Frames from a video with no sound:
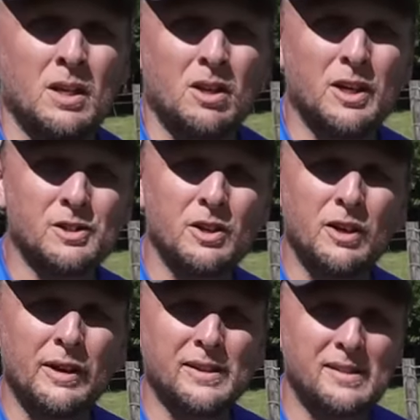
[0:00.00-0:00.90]
All right, so you know
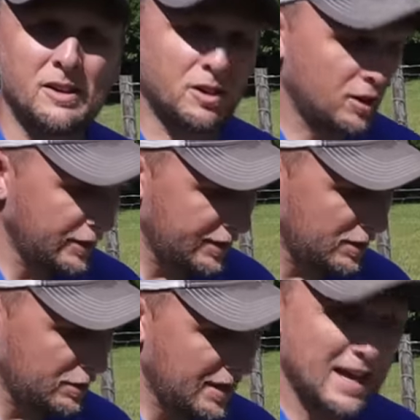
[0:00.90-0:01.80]
how I said
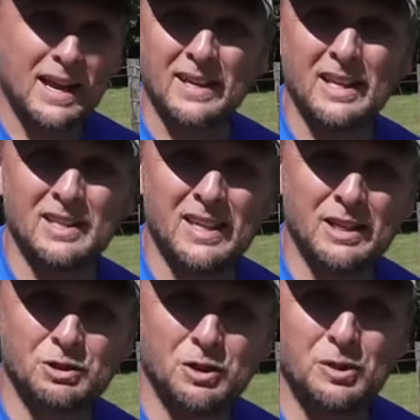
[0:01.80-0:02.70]
earlier that I needed to
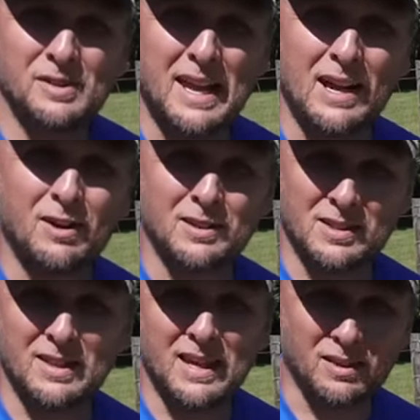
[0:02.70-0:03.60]
introduce air
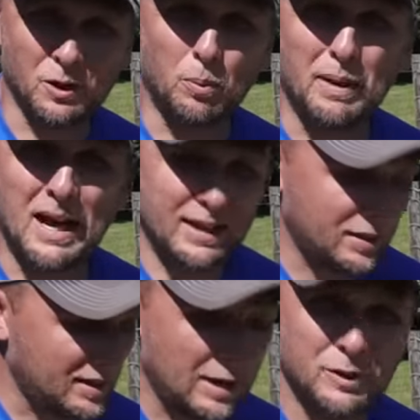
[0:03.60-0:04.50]
into that little
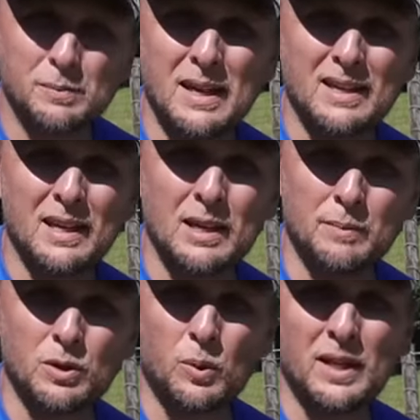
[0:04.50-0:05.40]
pocket that I was making in
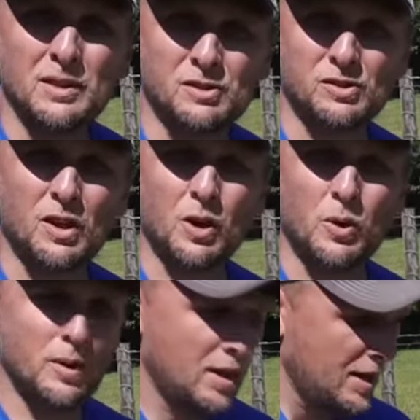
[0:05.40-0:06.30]
between the
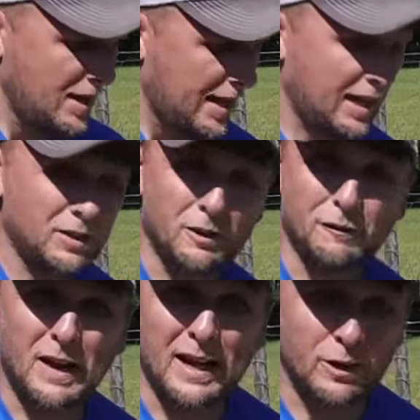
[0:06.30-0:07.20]
stone and the
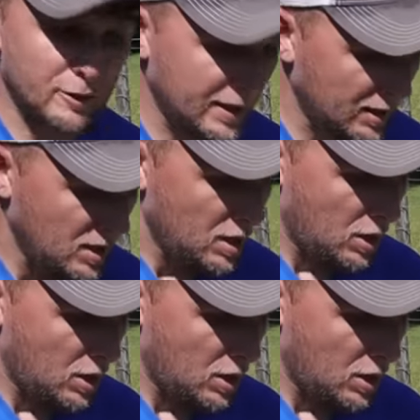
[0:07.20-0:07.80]
fire ring?